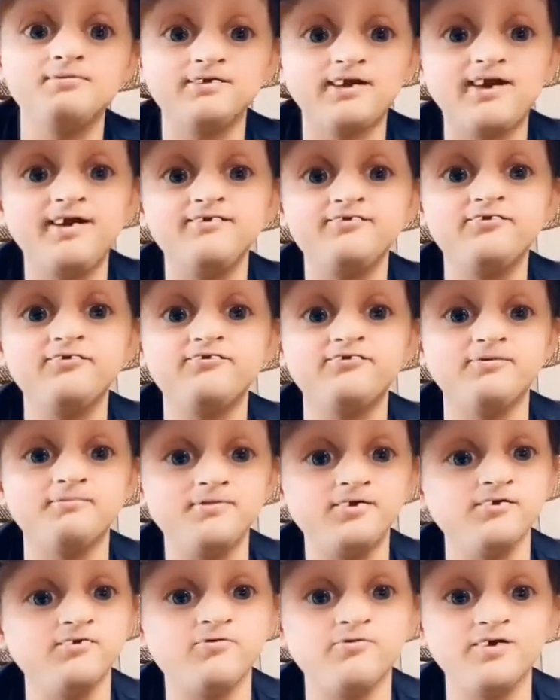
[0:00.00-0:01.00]
to answer some
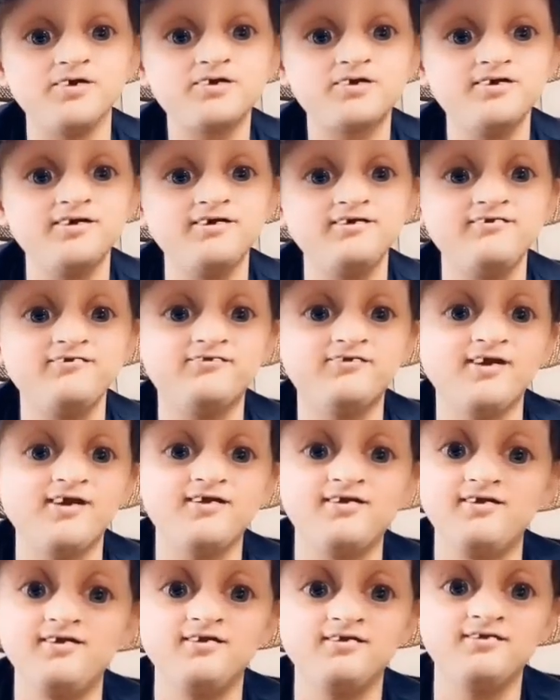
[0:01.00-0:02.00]
of your questions,
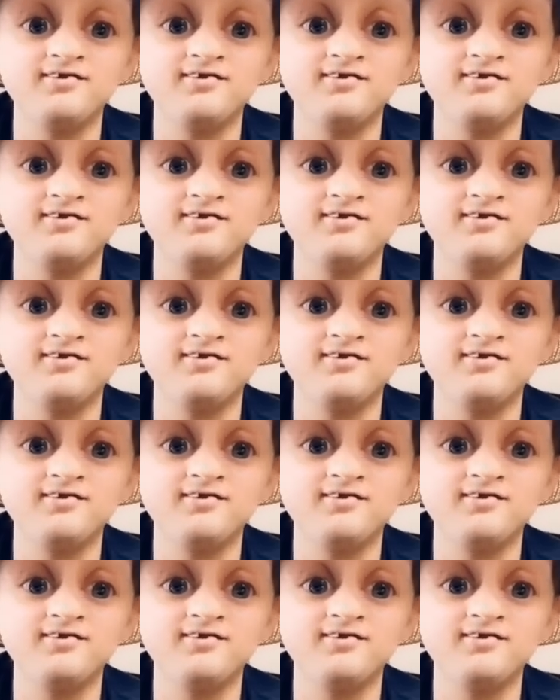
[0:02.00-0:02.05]
and